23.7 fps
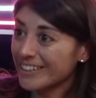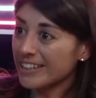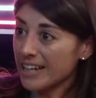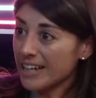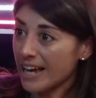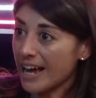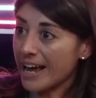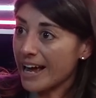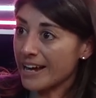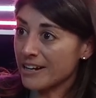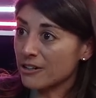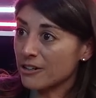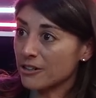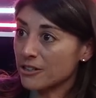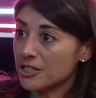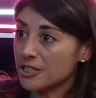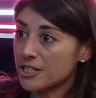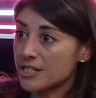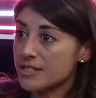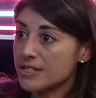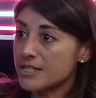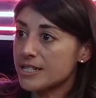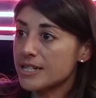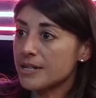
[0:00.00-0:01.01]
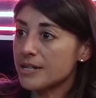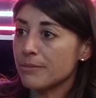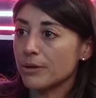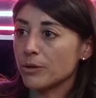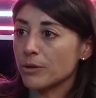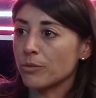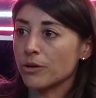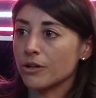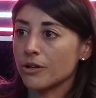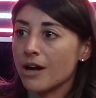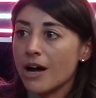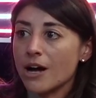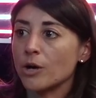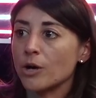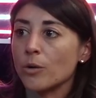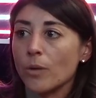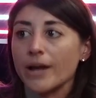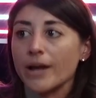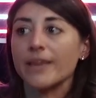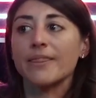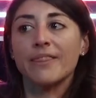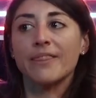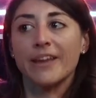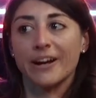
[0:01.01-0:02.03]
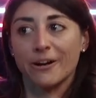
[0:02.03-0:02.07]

an urgency, but we're not quite there